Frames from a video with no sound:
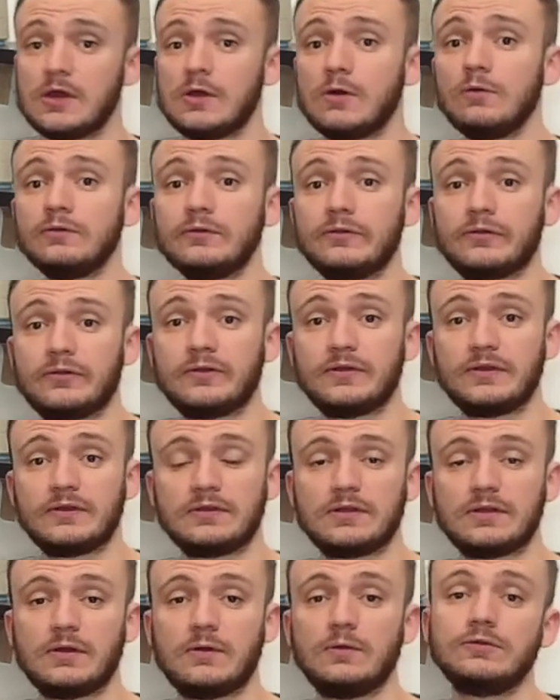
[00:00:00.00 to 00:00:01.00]
all
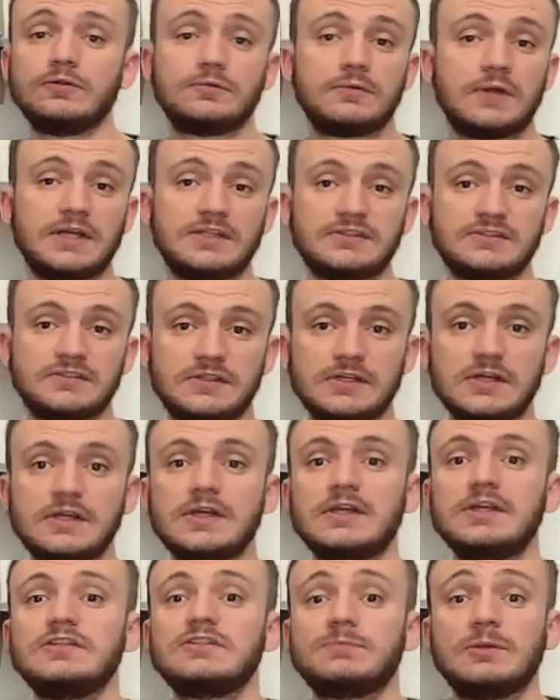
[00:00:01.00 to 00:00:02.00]
the rest
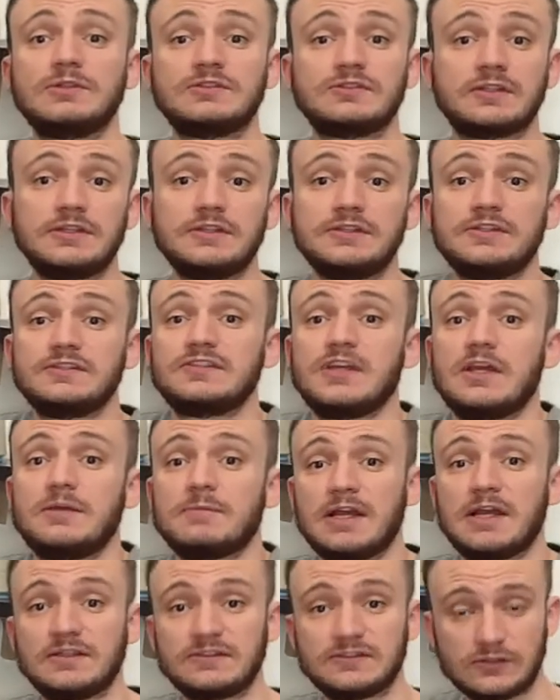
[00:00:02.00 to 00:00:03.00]
is basically the same
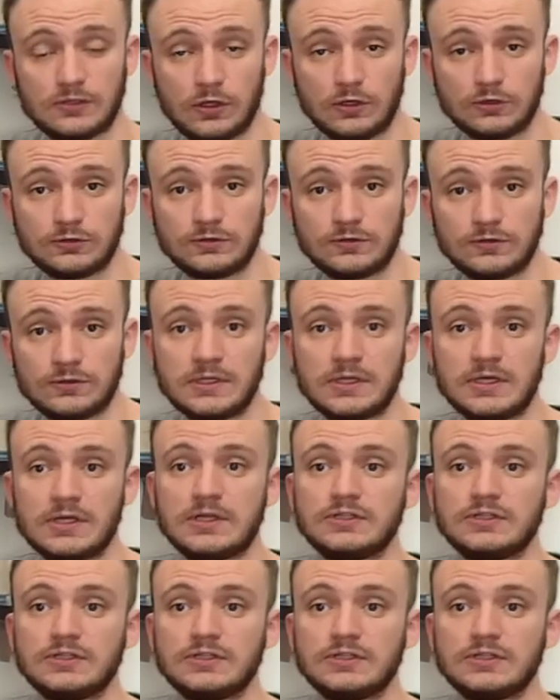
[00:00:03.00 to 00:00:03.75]
as cotton.